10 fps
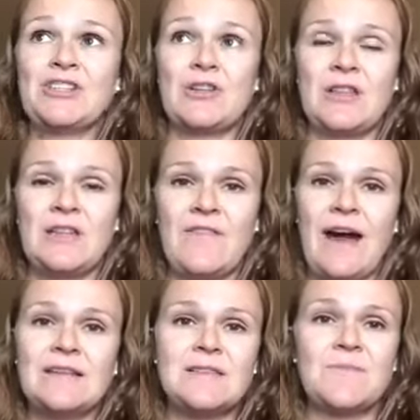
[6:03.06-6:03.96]
sure that they've
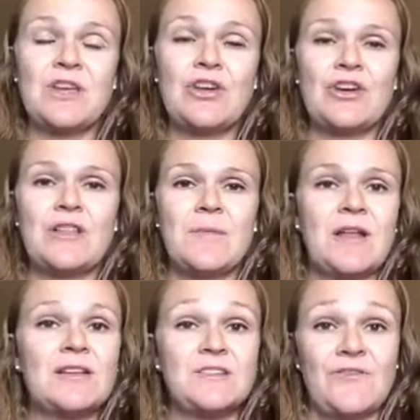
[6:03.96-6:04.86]
had something good in their
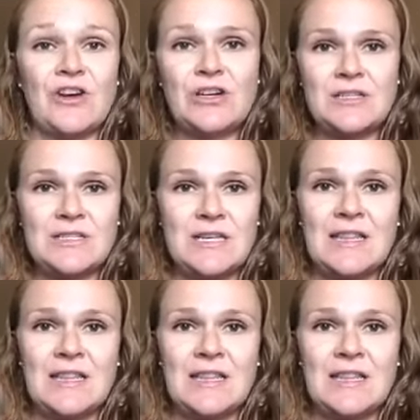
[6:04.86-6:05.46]
bellies first,